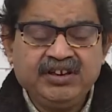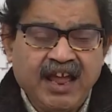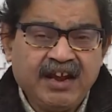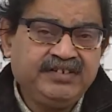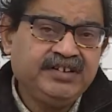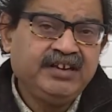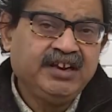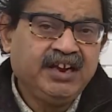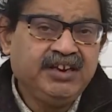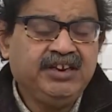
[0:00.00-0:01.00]
lacked
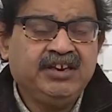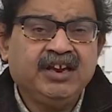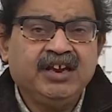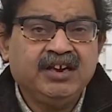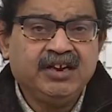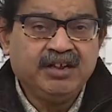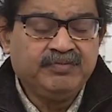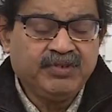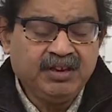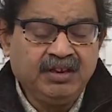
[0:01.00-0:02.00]
any
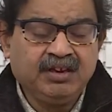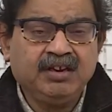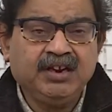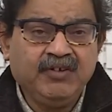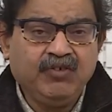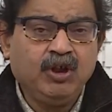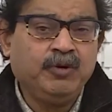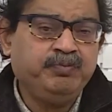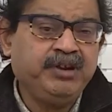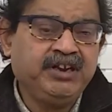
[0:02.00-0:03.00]

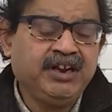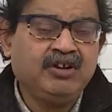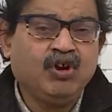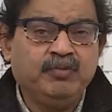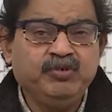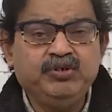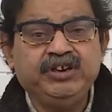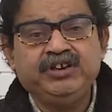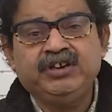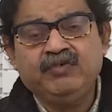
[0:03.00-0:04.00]
development, and
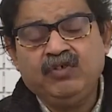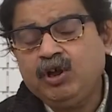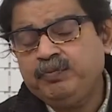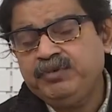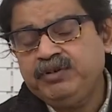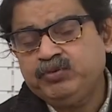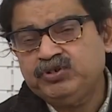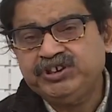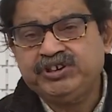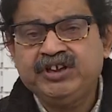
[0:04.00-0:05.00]
community development
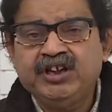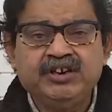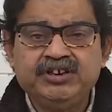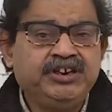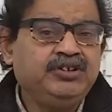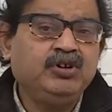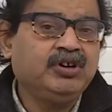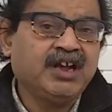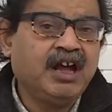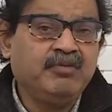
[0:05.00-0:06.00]
project did
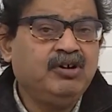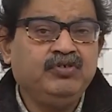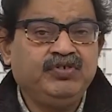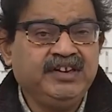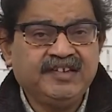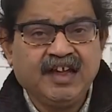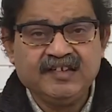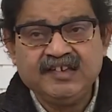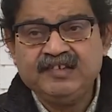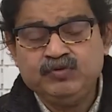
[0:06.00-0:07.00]
not come out very
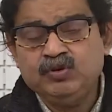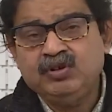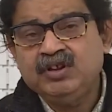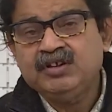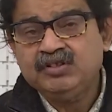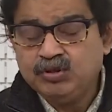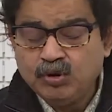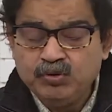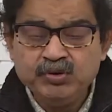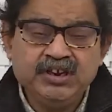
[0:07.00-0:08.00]
successful,
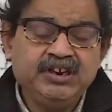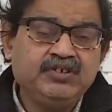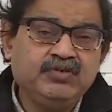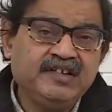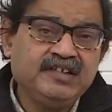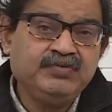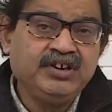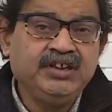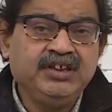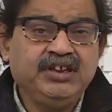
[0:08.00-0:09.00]
though it was a
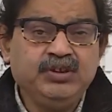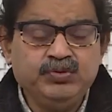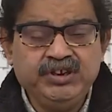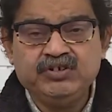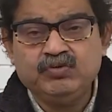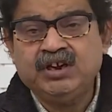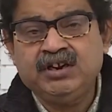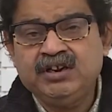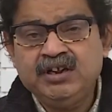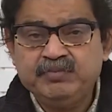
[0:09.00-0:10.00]
very unique
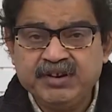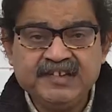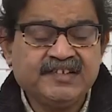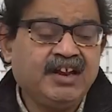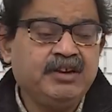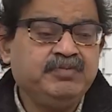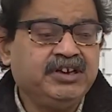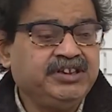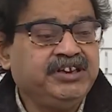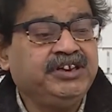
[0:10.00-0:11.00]
one prescribed by
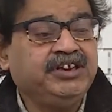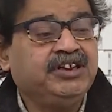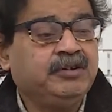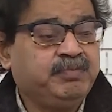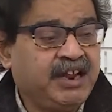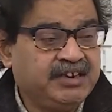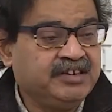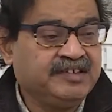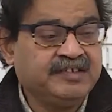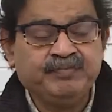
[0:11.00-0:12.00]
the Indian
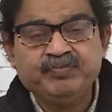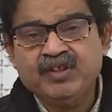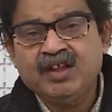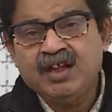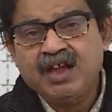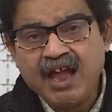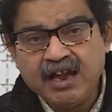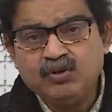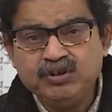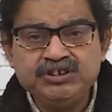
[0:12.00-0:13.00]
planners.
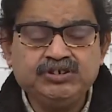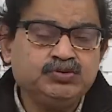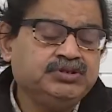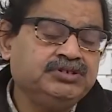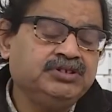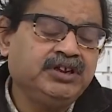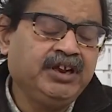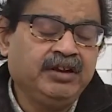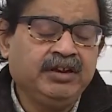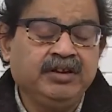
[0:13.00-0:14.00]
According to
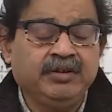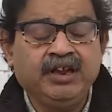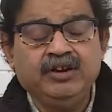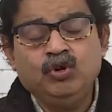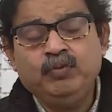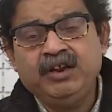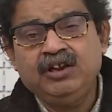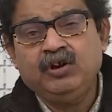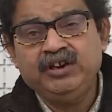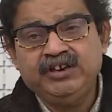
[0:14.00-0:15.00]
a Nobel
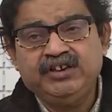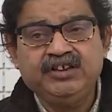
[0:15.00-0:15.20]
laureate